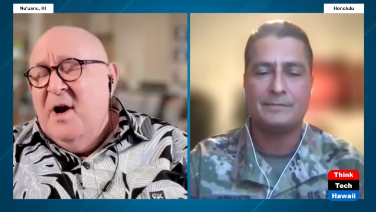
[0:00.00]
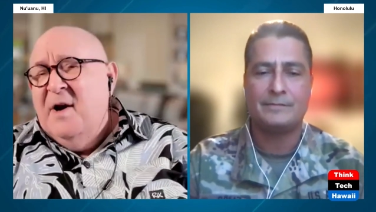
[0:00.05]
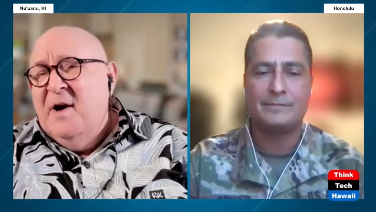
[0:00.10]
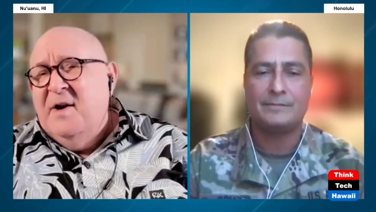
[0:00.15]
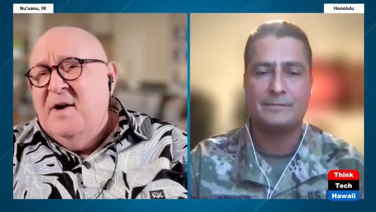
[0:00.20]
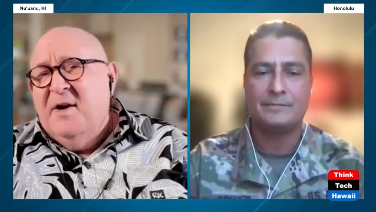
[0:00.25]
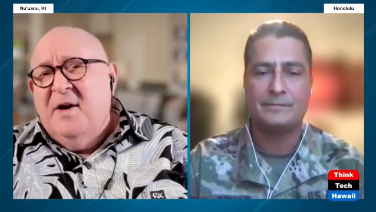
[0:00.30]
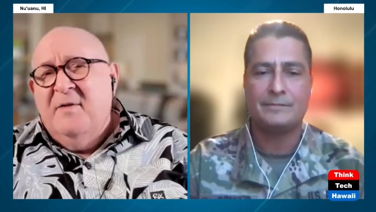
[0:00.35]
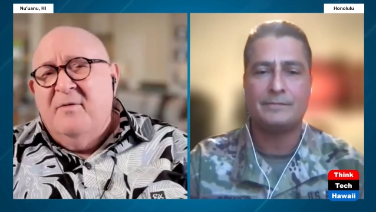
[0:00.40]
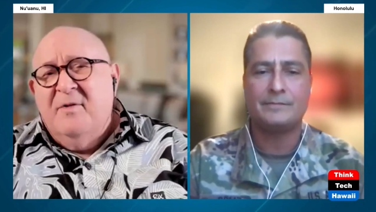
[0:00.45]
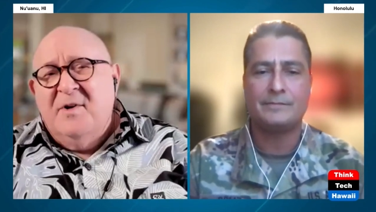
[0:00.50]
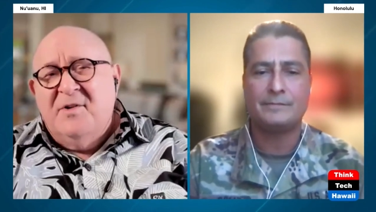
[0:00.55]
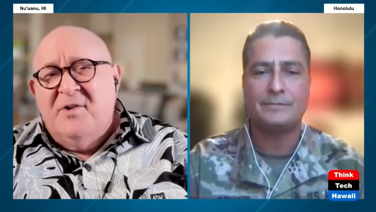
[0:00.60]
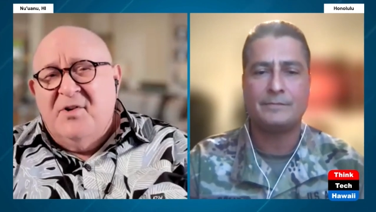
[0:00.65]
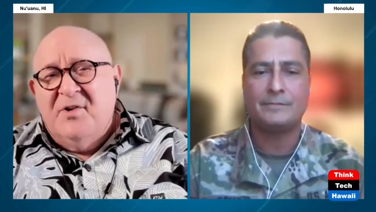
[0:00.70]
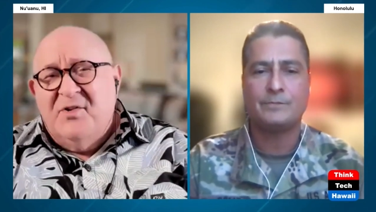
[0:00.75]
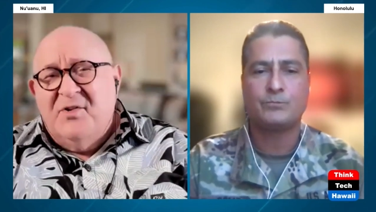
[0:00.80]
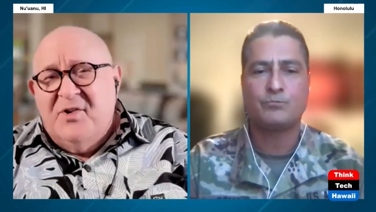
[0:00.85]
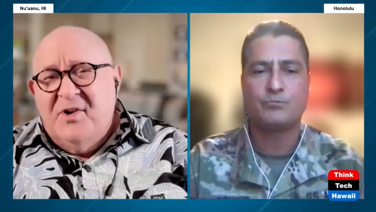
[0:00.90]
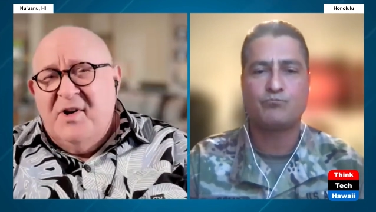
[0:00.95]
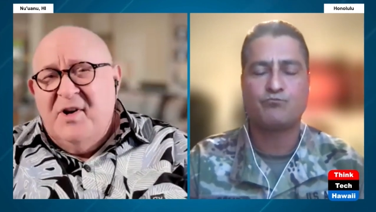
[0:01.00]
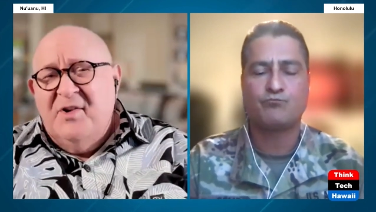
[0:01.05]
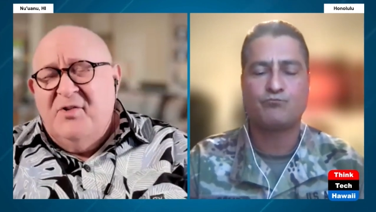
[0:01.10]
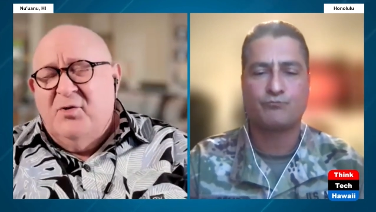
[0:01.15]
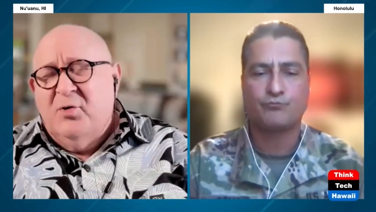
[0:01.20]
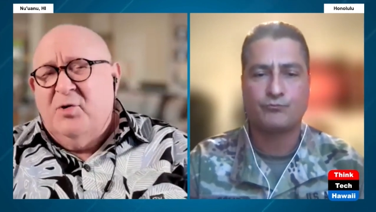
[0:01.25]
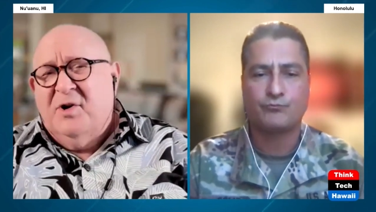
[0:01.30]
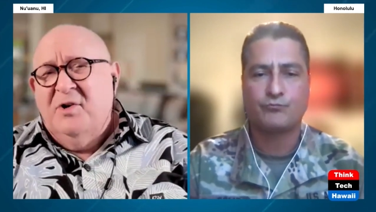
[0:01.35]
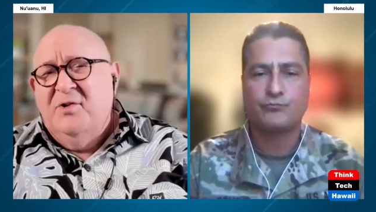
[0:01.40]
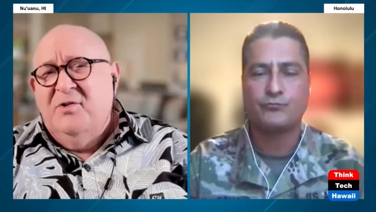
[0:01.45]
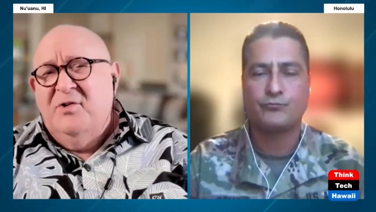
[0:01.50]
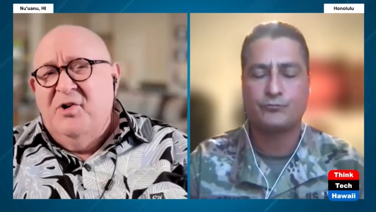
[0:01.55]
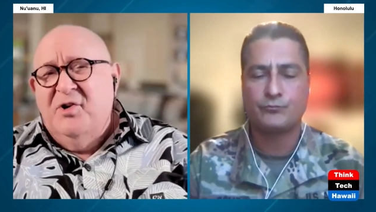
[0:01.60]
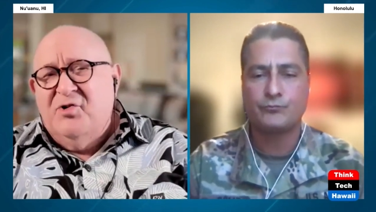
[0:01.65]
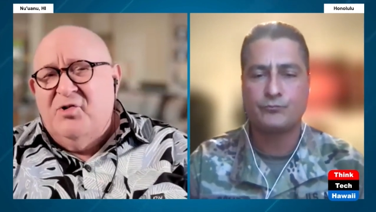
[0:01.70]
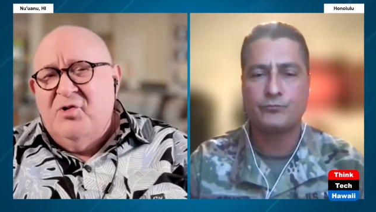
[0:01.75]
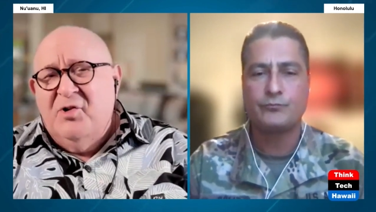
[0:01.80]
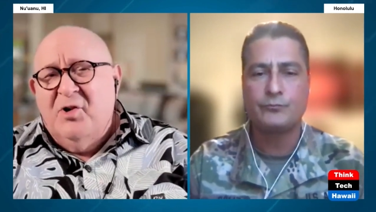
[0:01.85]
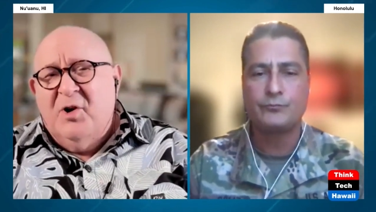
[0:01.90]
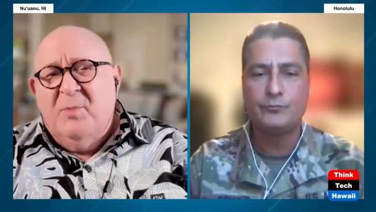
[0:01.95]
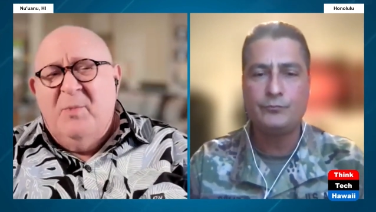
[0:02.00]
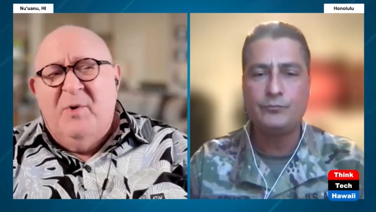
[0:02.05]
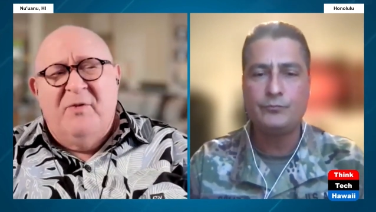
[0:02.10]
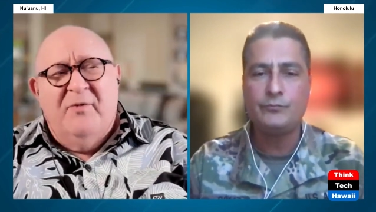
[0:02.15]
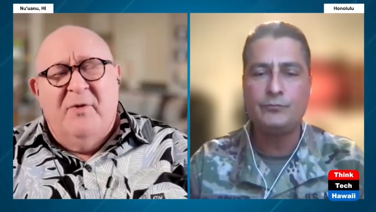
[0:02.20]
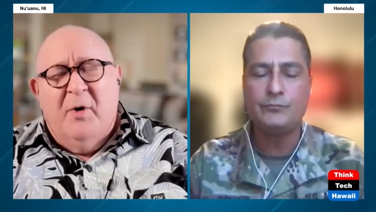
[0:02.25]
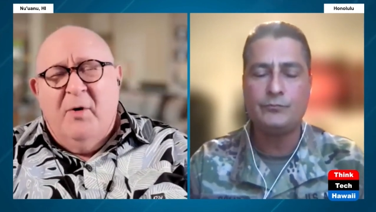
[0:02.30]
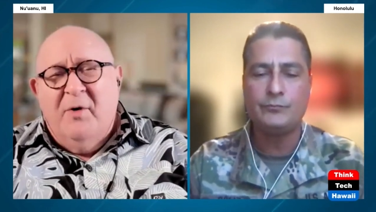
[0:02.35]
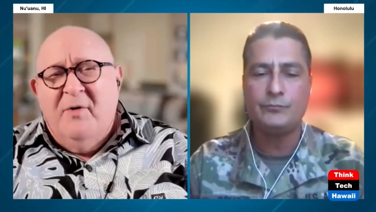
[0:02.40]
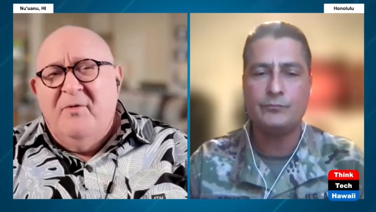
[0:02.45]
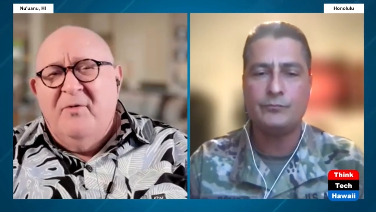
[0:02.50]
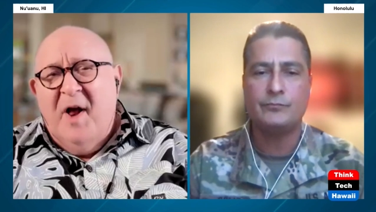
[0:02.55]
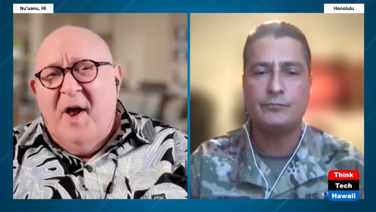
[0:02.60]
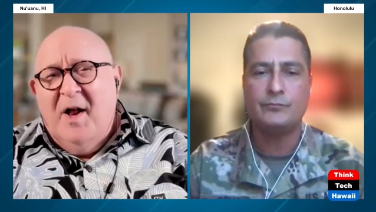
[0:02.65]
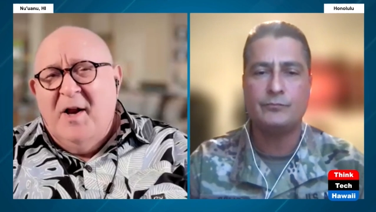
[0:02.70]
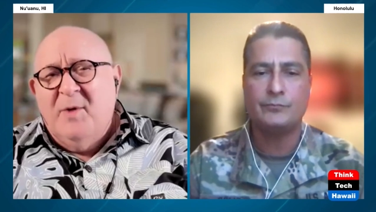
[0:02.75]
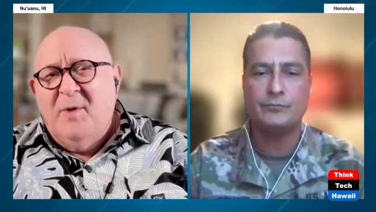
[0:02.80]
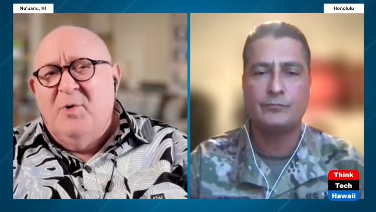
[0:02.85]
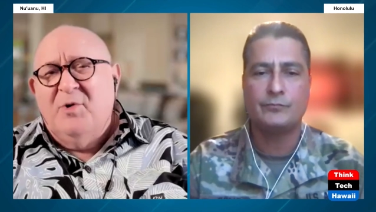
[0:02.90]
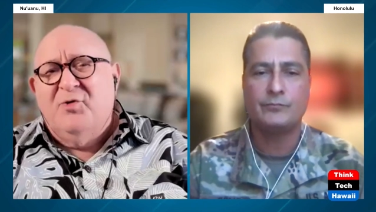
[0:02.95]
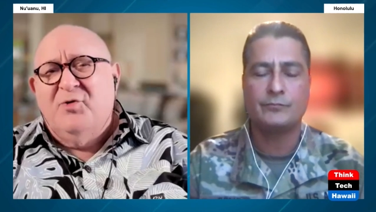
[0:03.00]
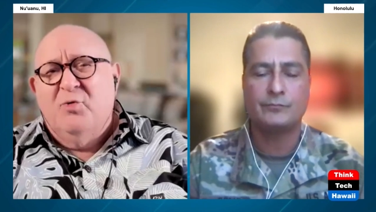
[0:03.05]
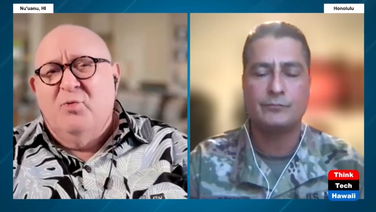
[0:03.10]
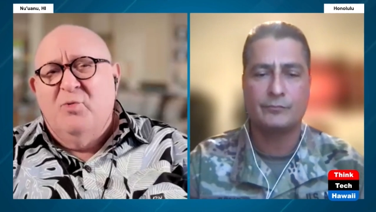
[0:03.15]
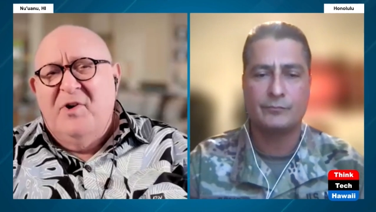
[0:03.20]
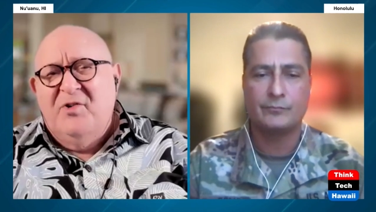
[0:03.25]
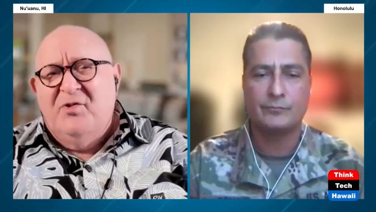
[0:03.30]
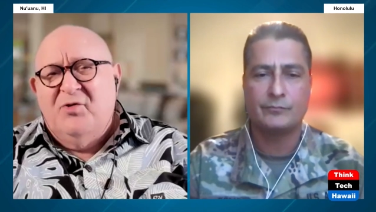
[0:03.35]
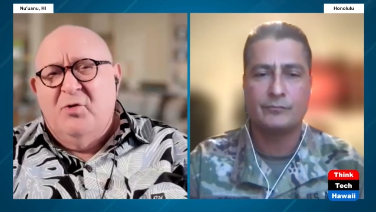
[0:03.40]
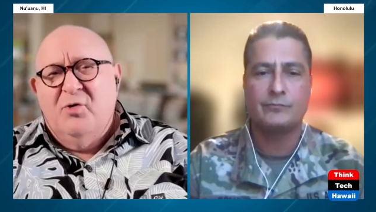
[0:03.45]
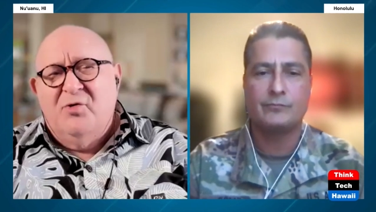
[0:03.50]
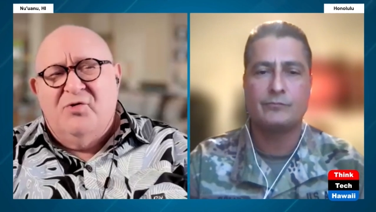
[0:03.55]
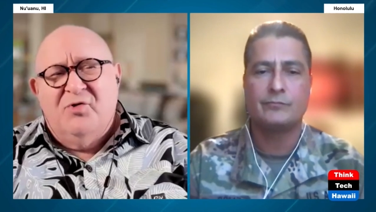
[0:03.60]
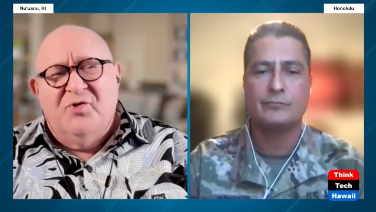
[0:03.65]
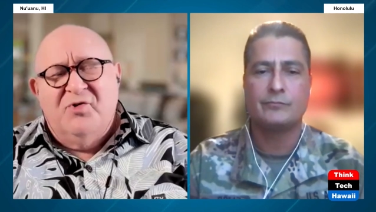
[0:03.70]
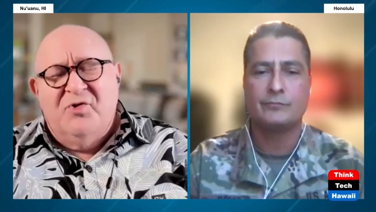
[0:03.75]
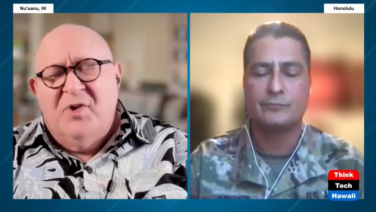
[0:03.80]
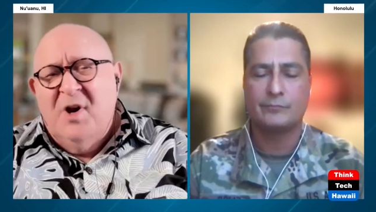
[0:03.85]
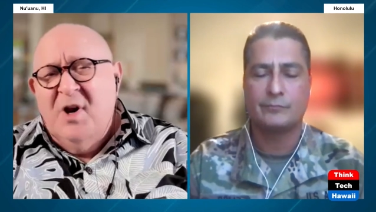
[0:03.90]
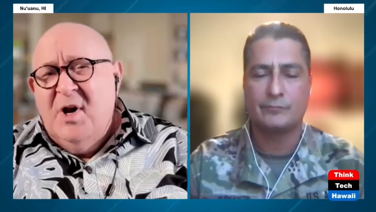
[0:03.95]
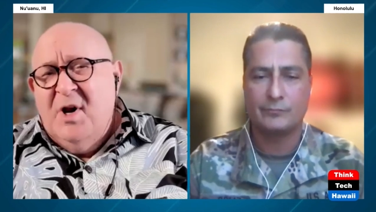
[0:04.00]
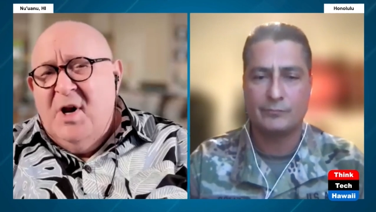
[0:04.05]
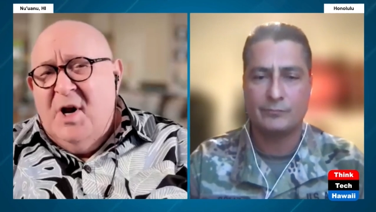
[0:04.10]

Speaker 1: any given disease or condition that can be very valuable to researchers